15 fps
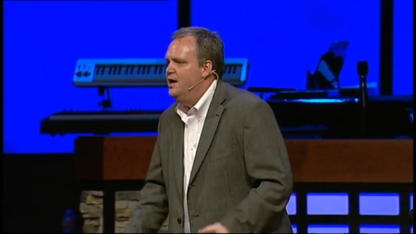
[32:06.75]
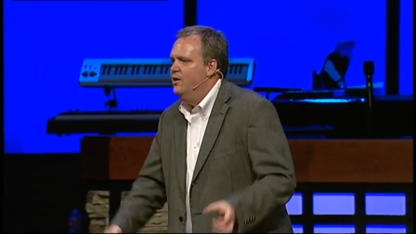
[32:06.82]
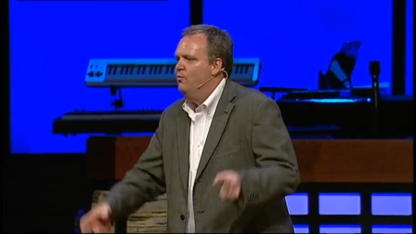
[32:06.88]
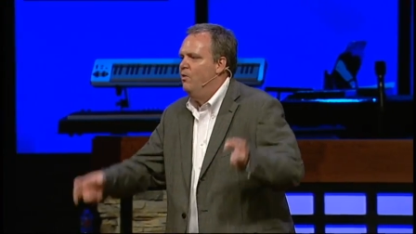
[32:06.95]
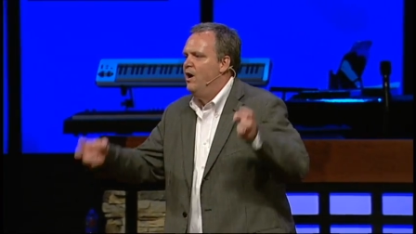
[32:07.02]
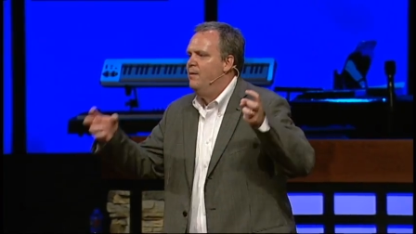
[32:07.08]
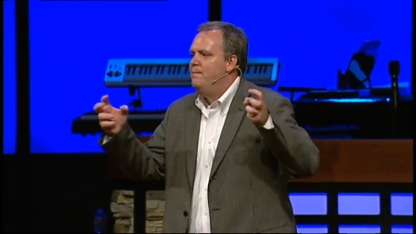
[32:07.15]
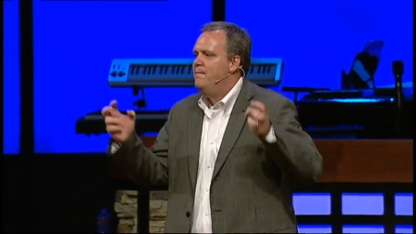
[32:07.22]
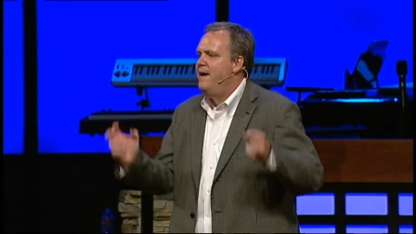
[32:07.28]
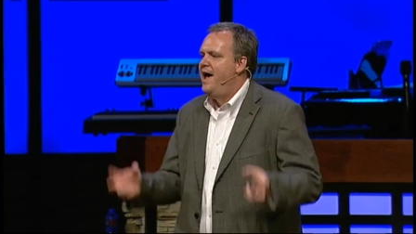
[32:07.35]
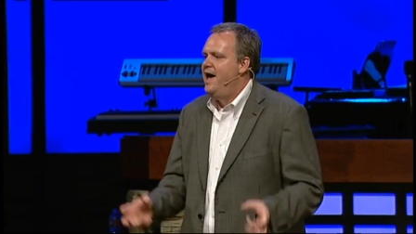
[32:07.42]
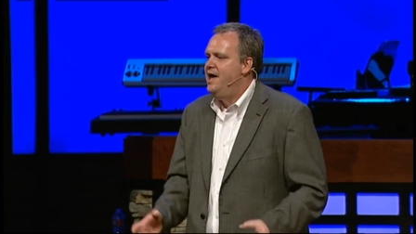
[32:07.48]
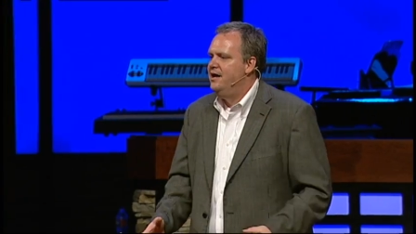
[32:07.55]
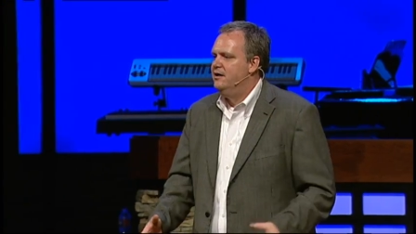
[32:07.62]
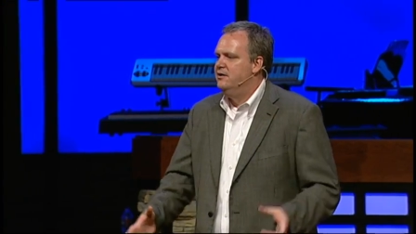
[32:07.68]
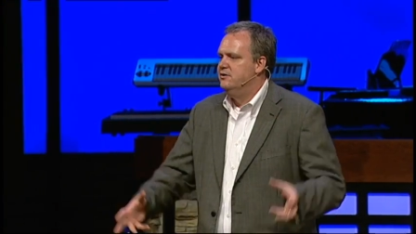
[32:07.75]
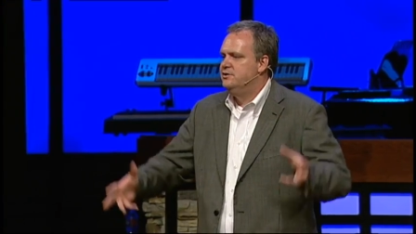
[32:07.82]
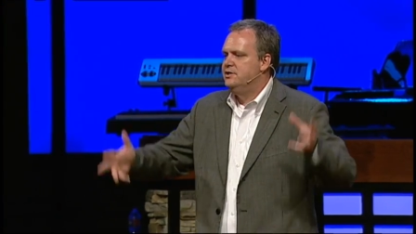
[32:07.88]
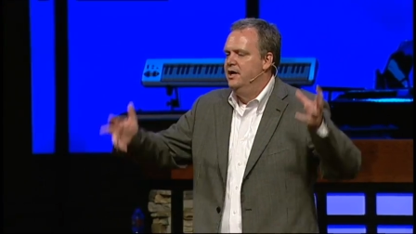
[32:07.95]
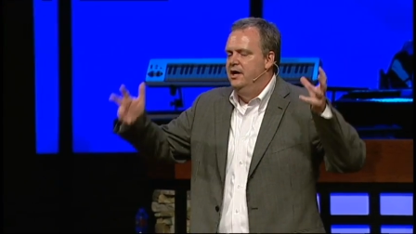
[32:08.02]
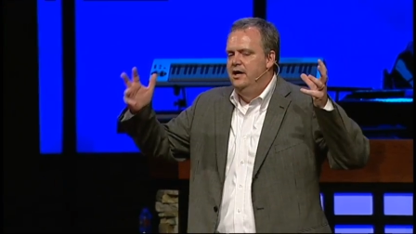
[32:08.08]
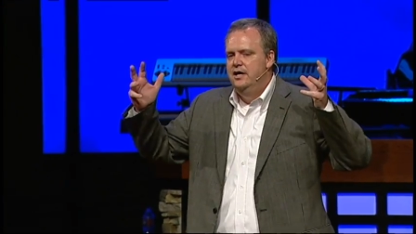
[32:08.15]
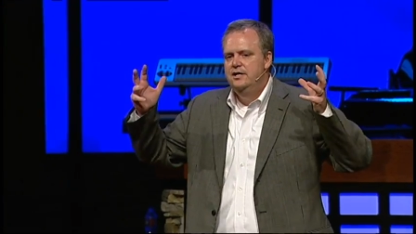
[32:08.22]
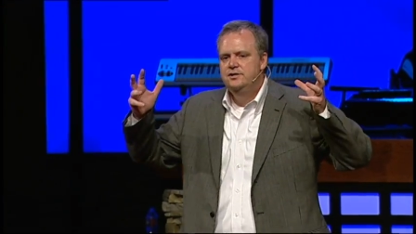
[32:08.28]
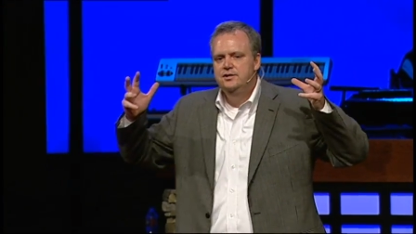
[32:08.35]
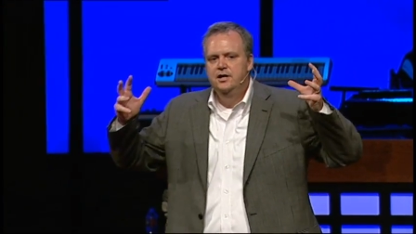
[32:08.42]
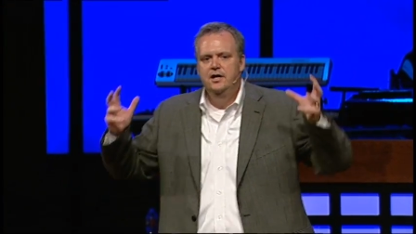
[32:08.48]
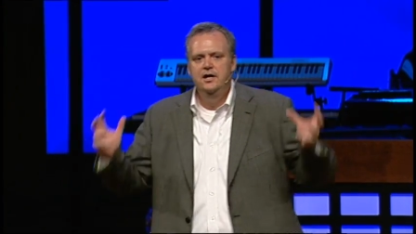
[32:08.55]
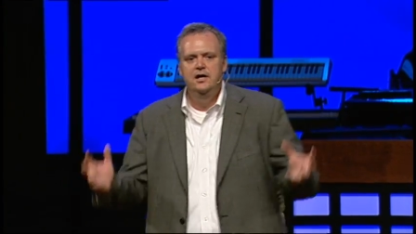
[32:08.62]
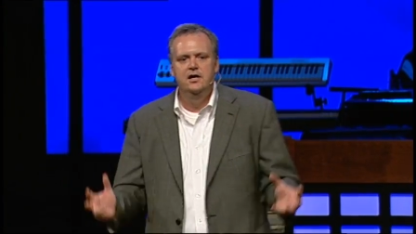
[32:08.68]
What matters is
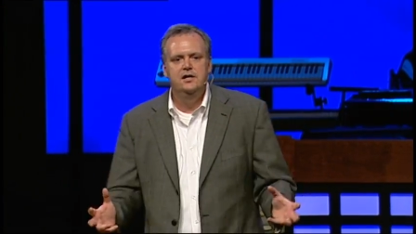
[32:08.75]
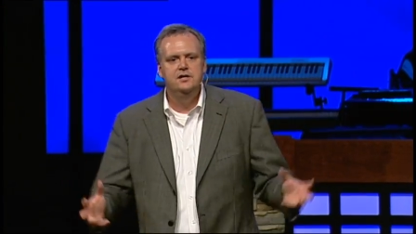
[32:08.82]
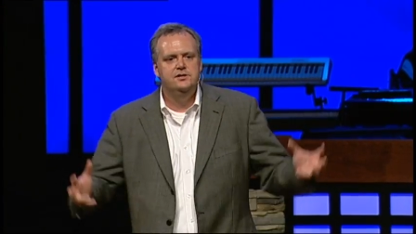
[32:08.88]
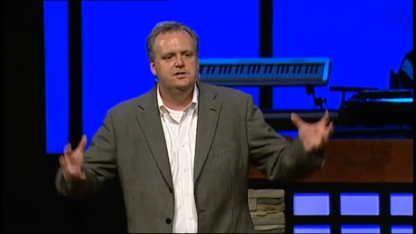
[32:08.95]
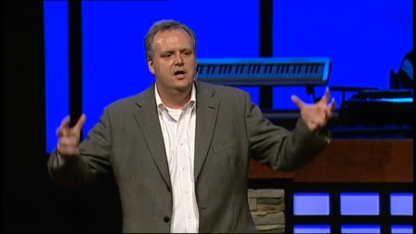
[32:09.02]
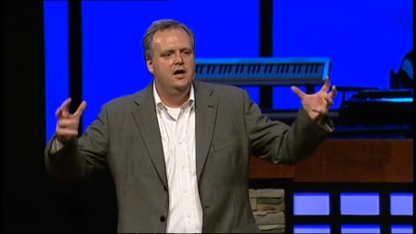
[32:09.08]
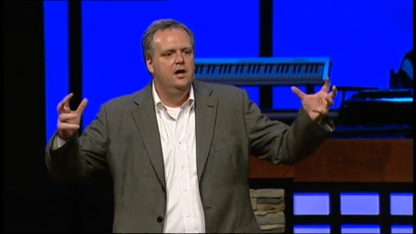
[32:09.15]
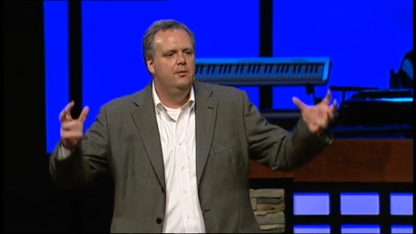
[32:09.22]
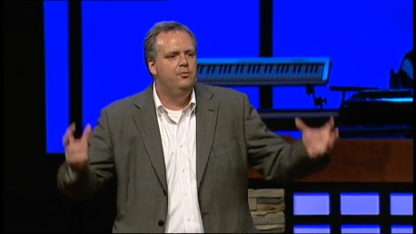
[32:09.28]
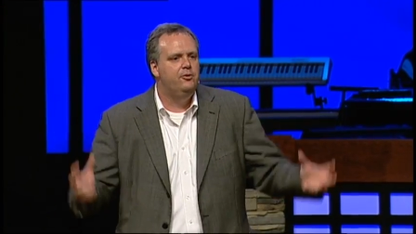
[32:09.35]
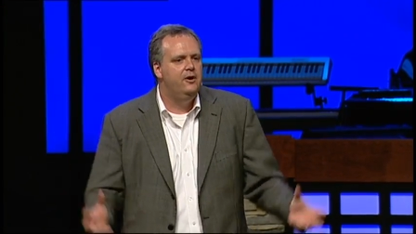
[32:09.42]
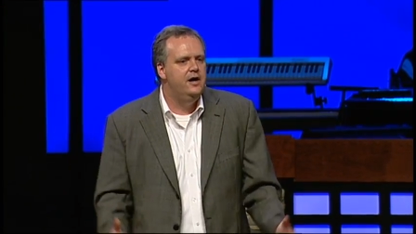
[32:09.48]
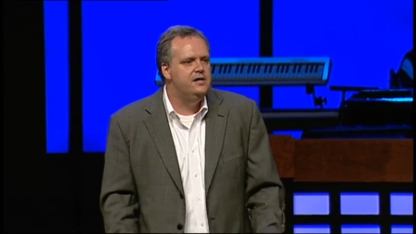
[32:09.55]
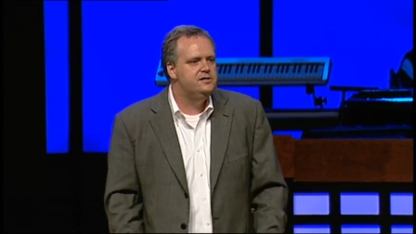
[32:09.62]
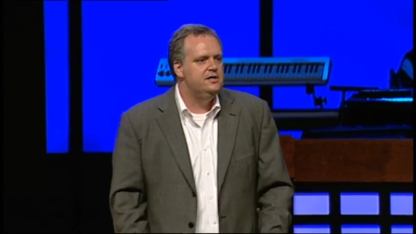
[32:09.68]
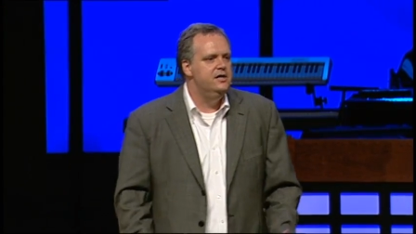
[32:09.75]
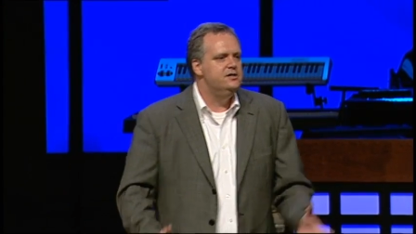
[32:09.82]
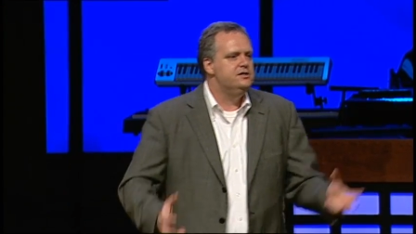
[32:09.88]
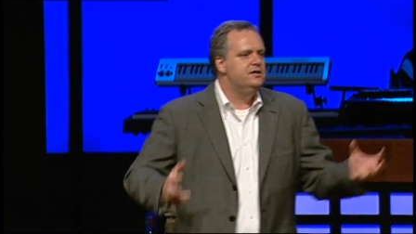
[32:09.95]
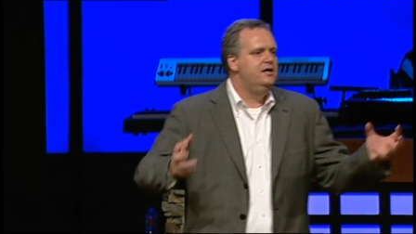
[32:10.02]
his presence.